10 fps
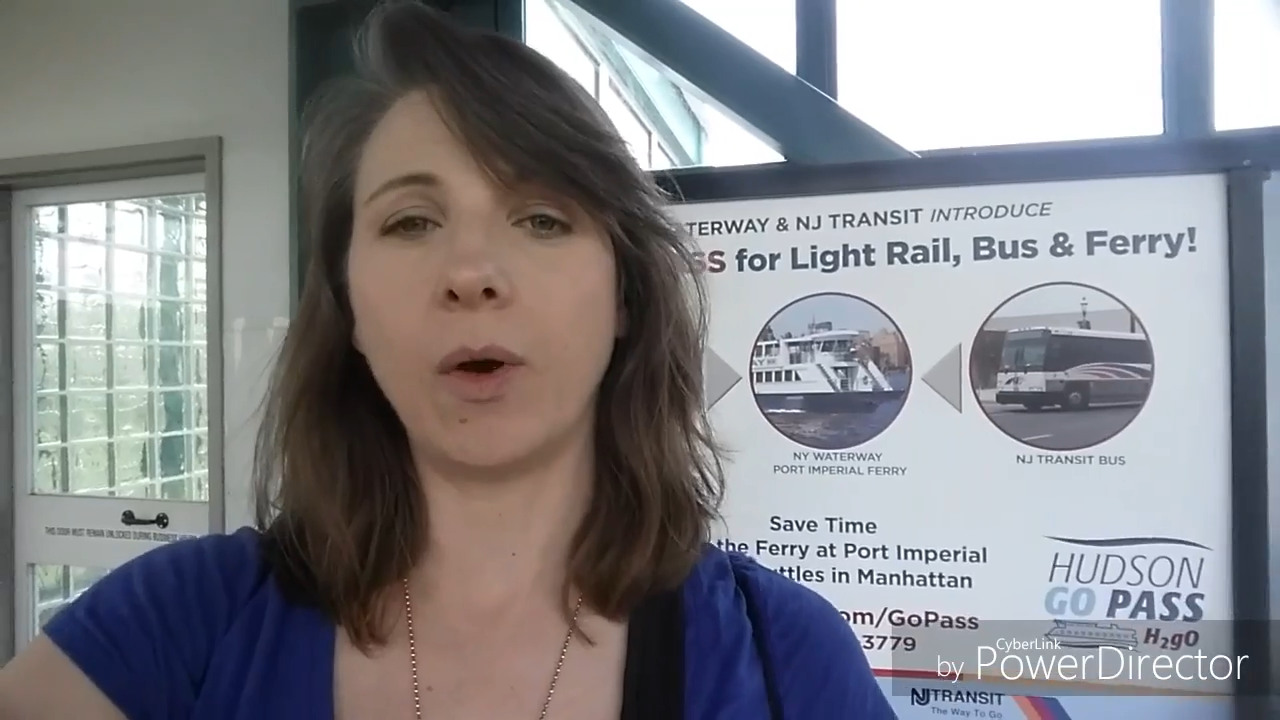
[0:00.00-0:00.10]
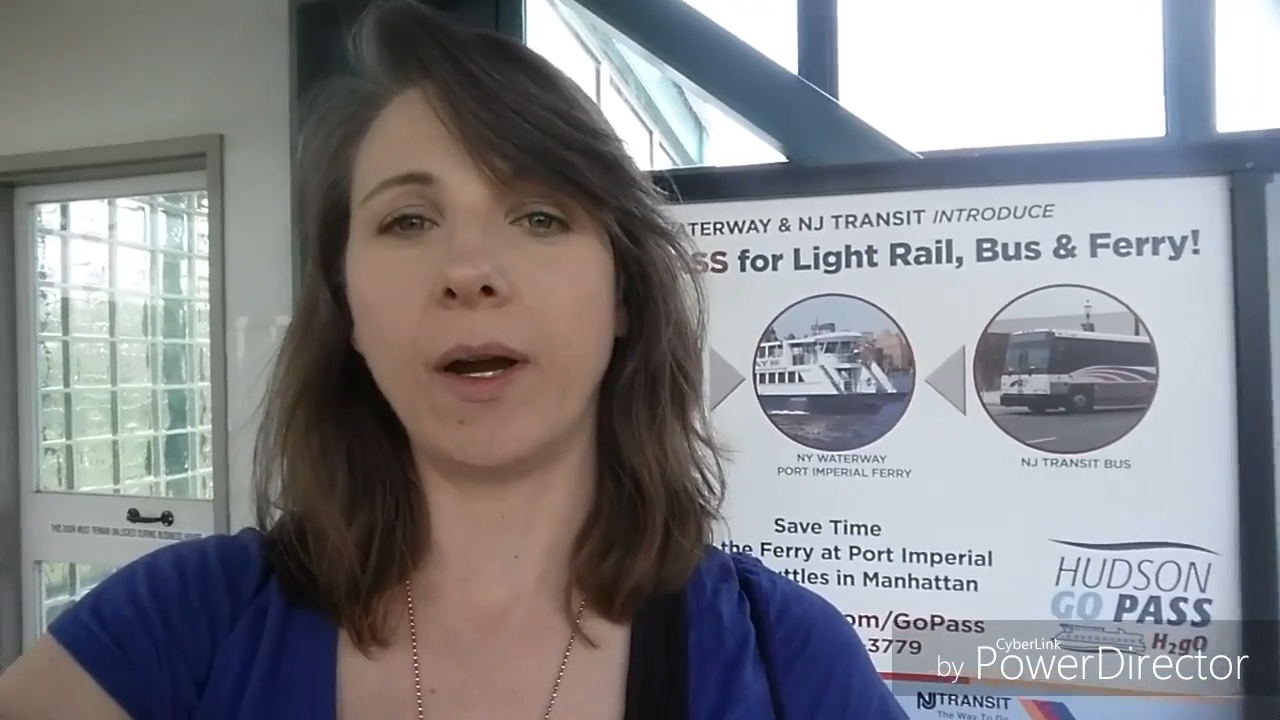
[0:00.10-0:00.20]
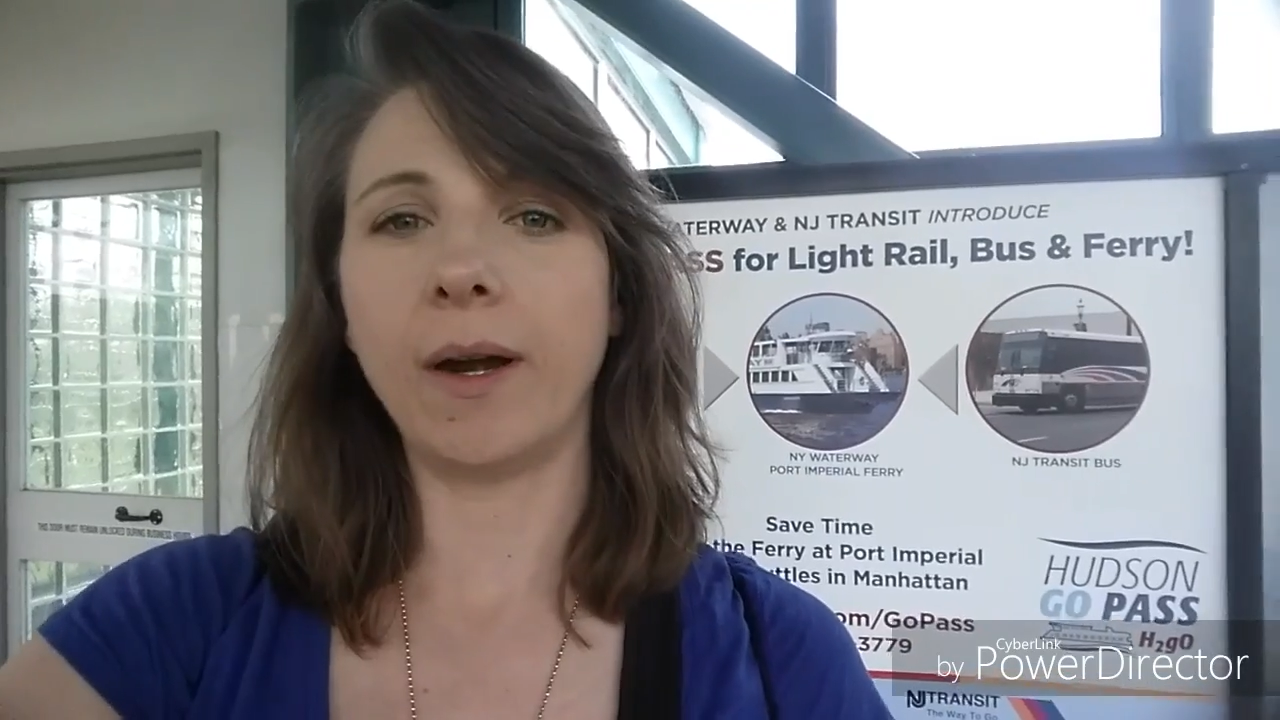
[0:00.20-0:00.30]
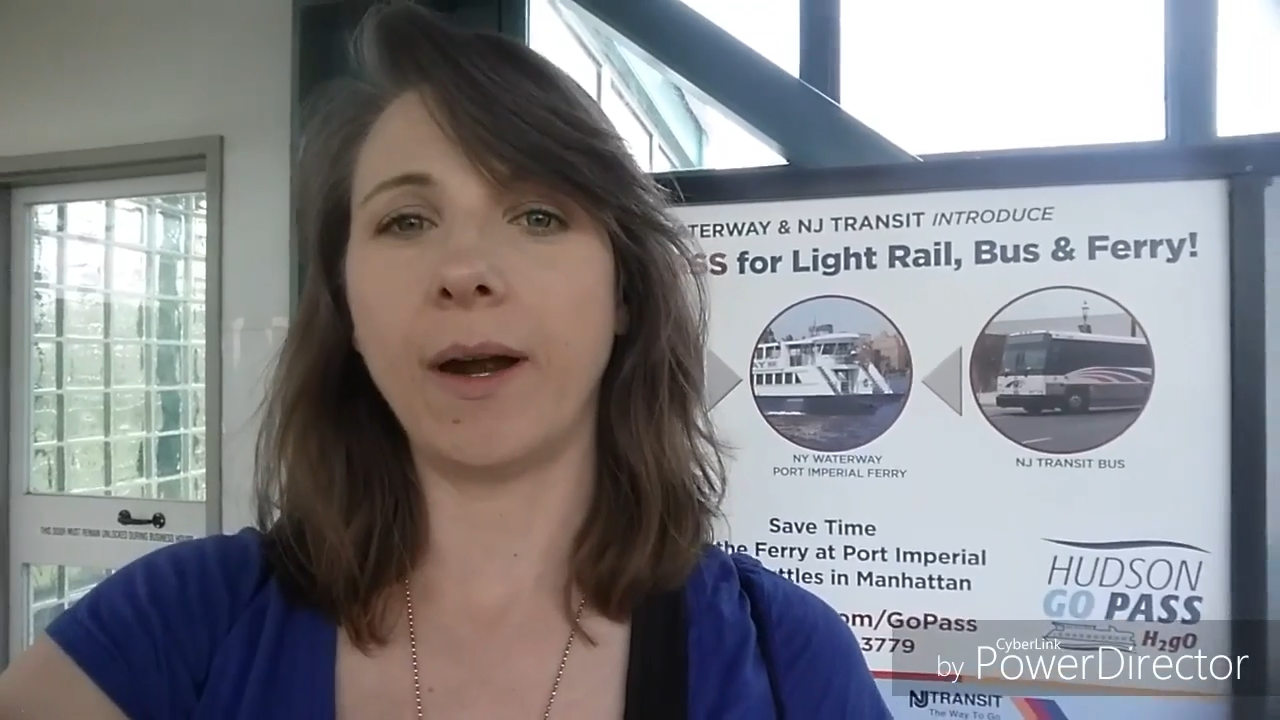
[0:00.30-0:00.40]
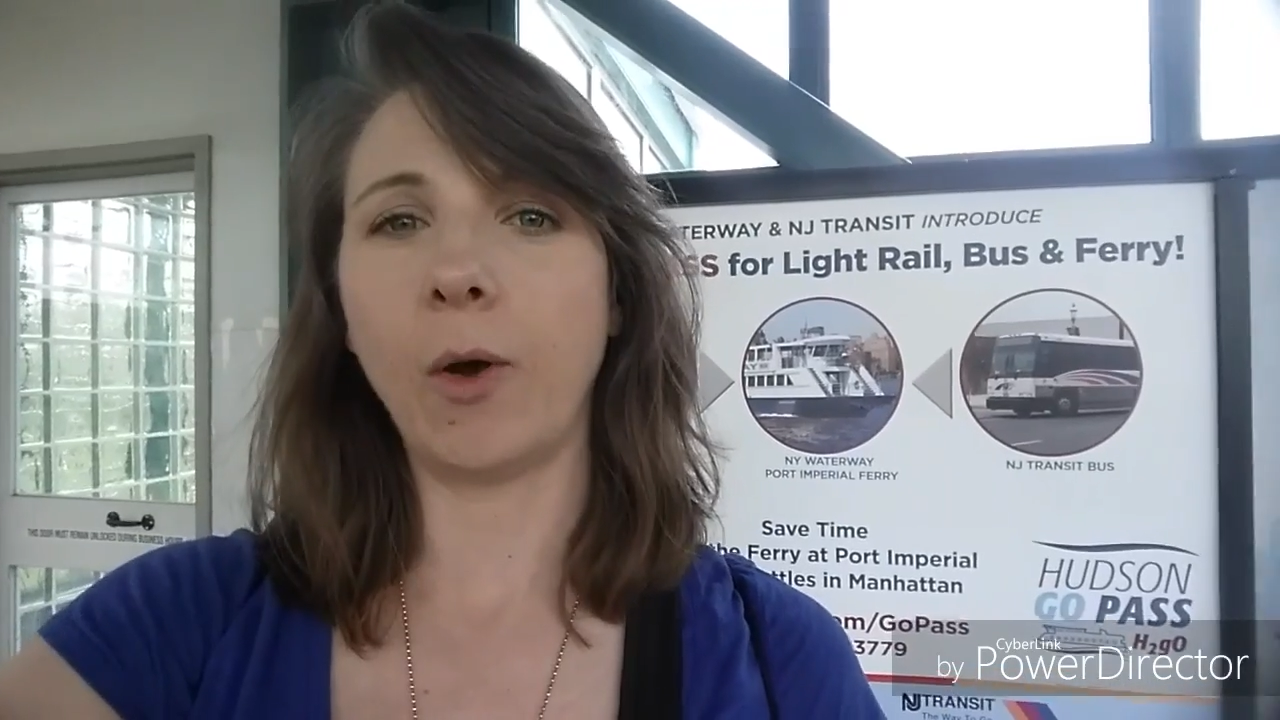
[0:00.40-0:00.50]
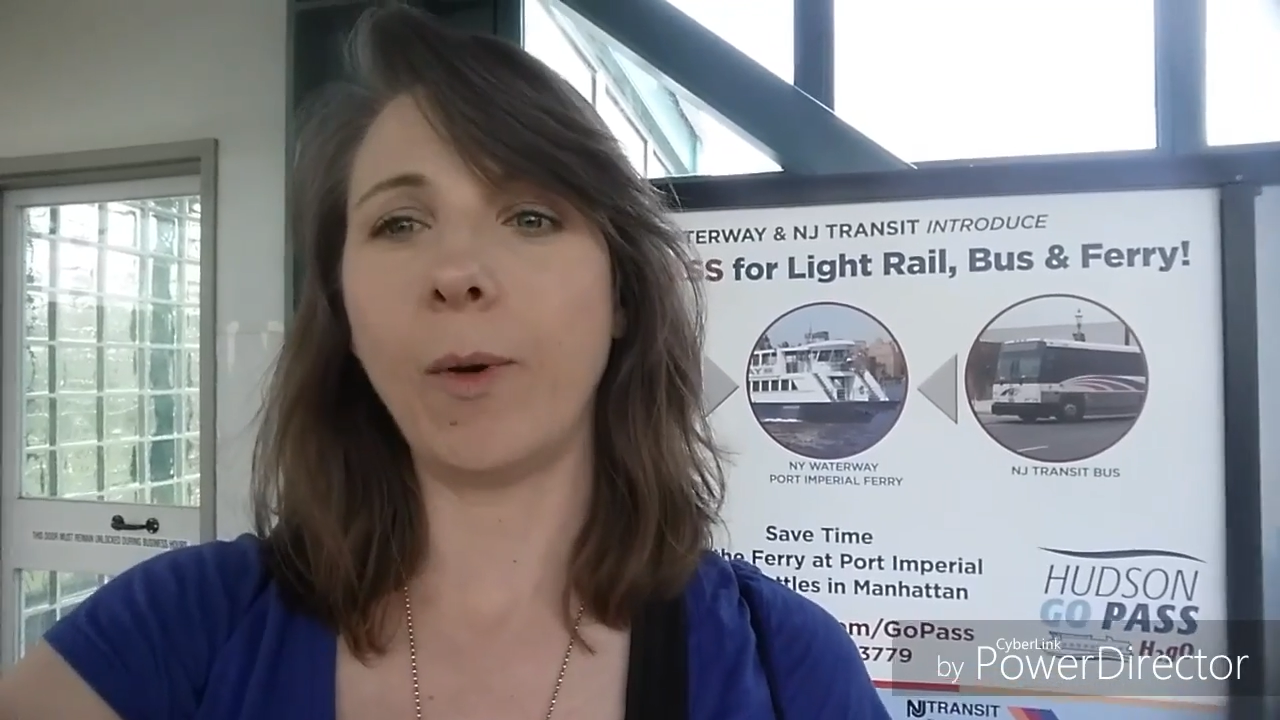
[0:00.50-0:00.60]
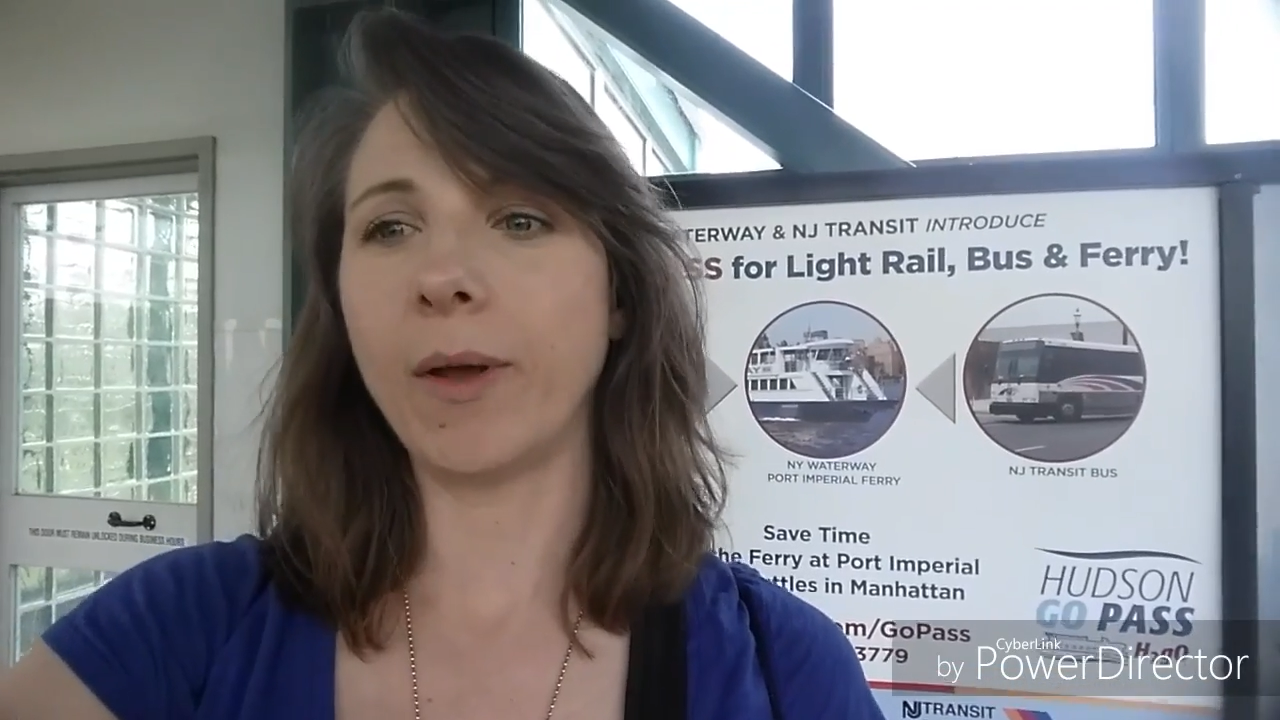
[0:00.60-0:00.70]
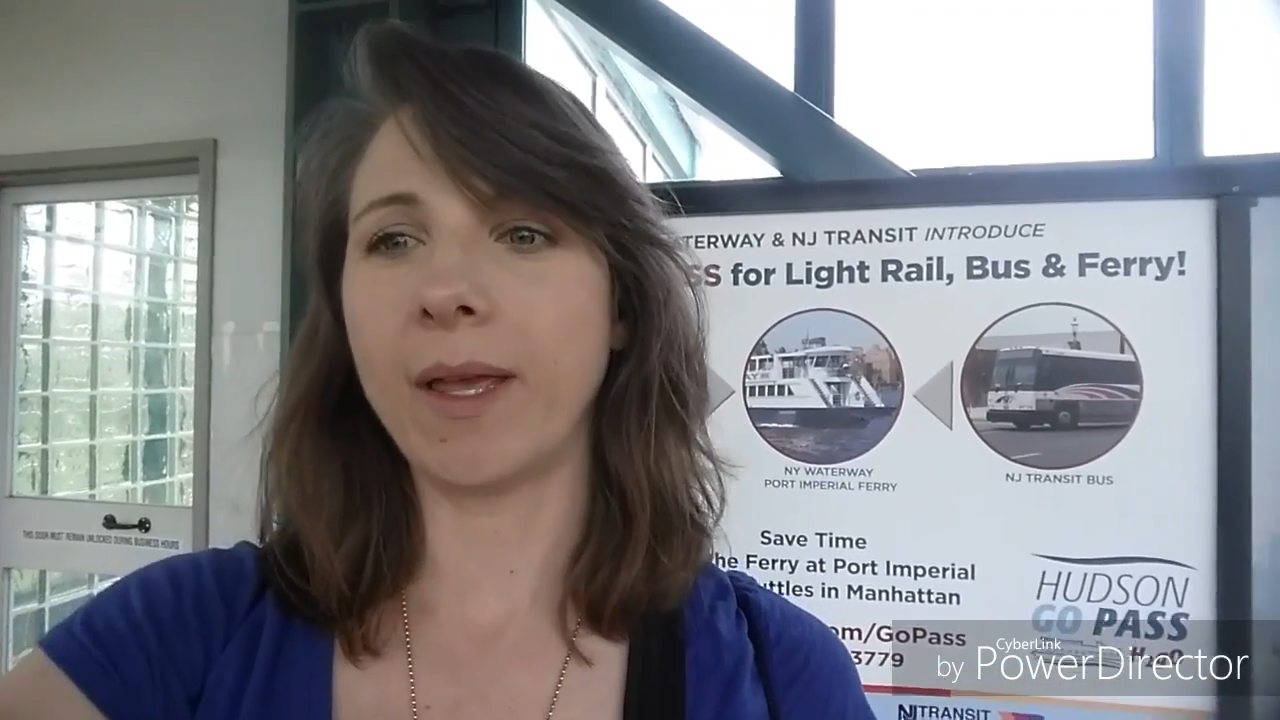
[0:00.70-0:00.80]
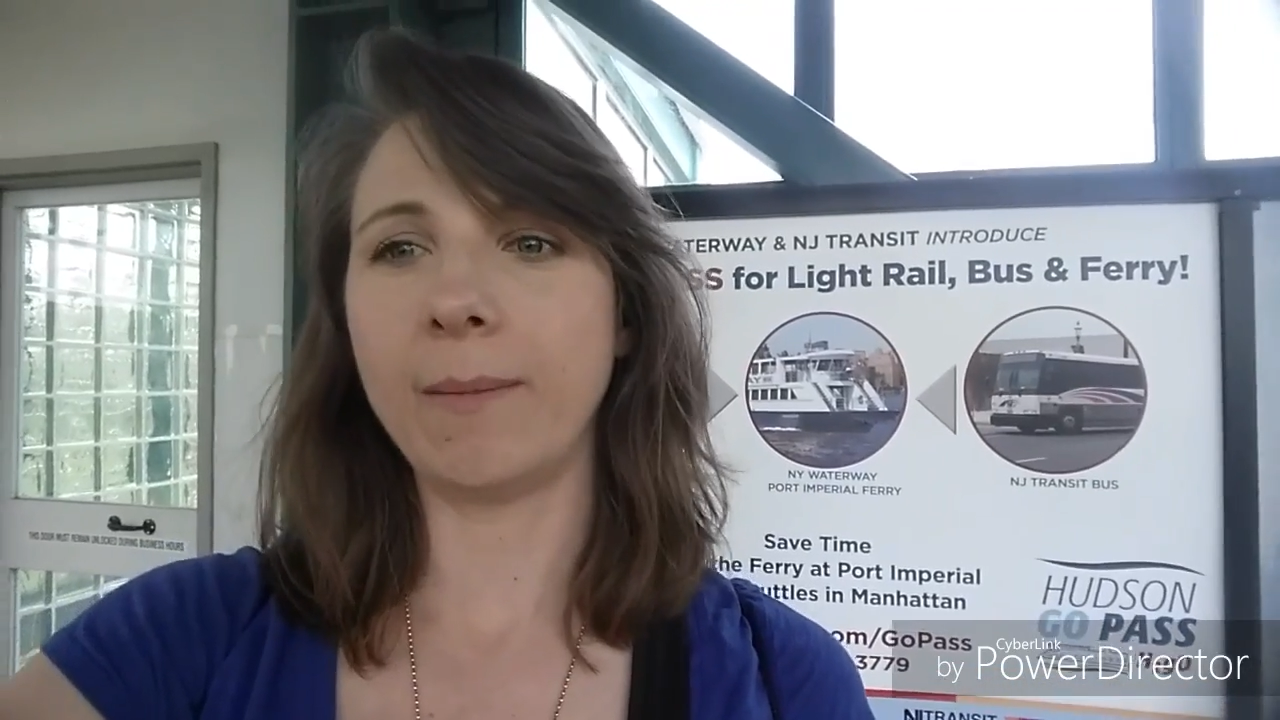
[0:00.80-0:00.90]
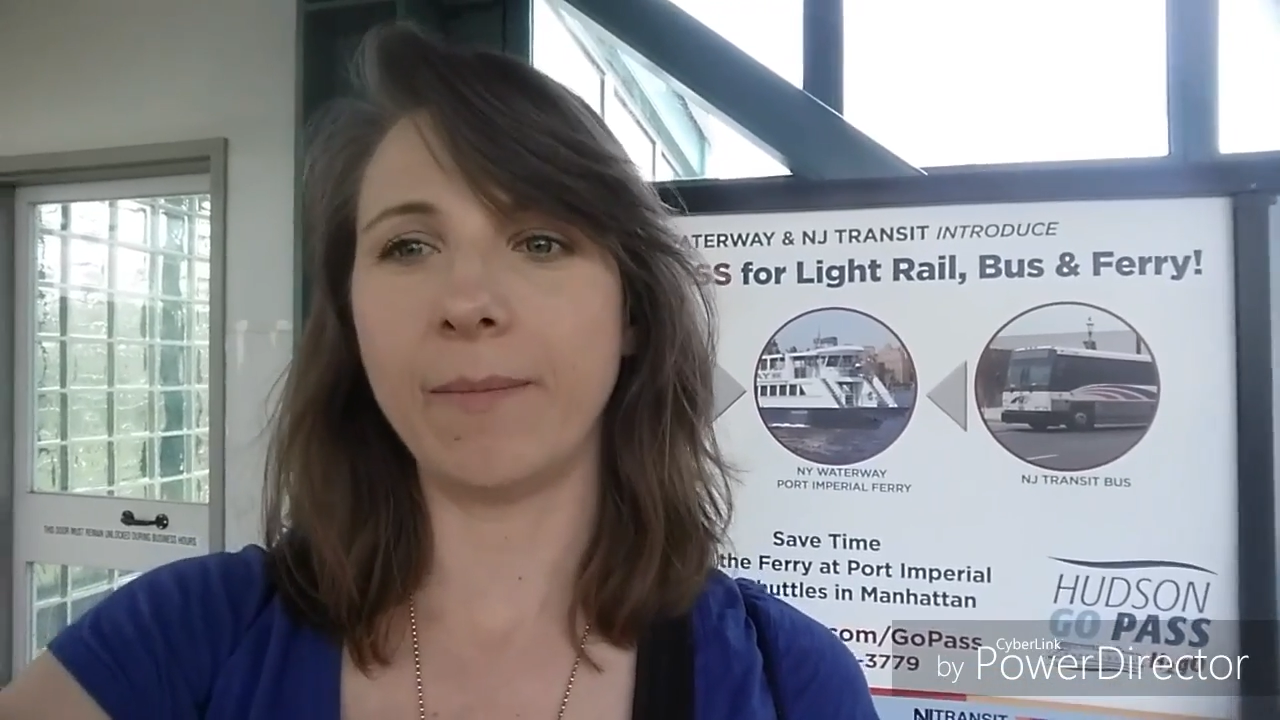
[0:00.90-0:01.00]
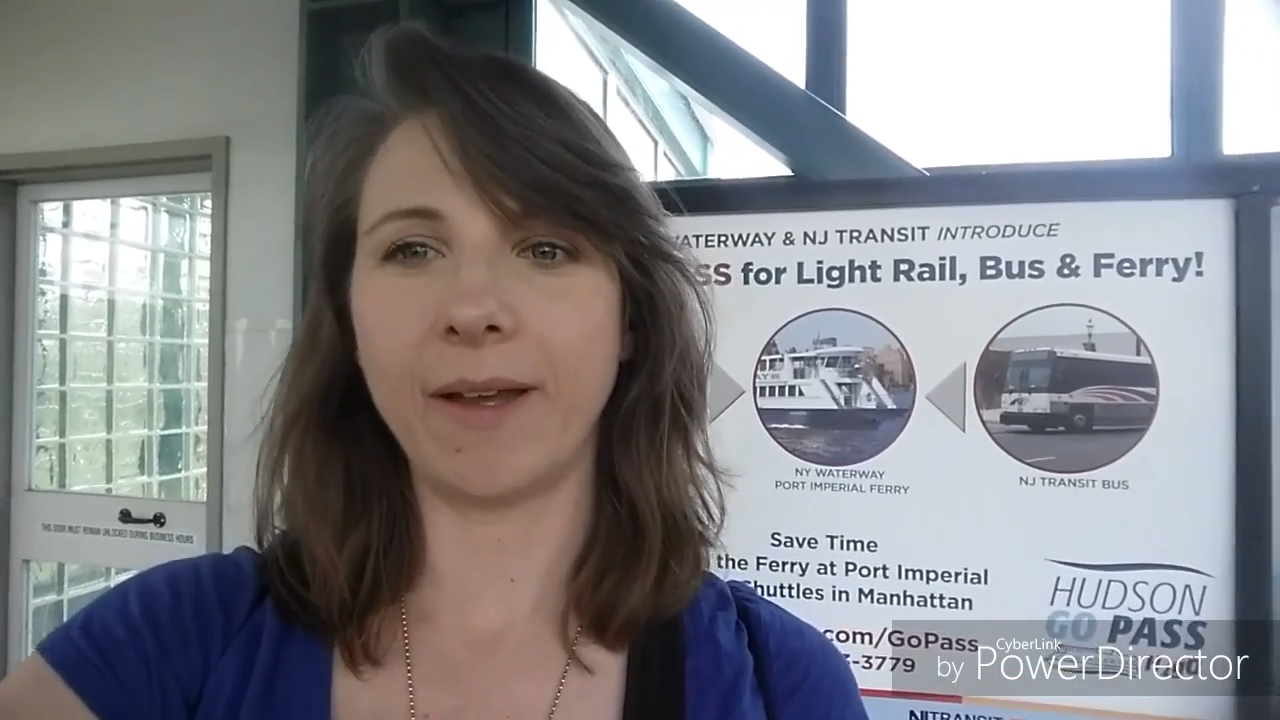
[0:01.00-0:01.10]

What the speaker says: or Hoboken,